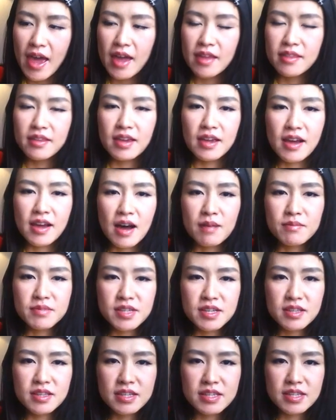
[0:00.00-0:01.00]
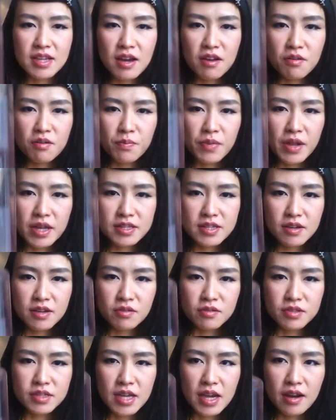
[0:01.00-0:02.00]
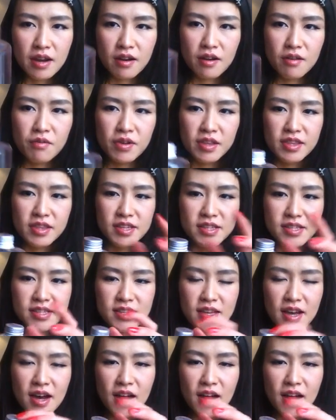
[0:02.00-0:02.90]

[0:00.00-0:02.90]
and it comes in this kind of plastic container with this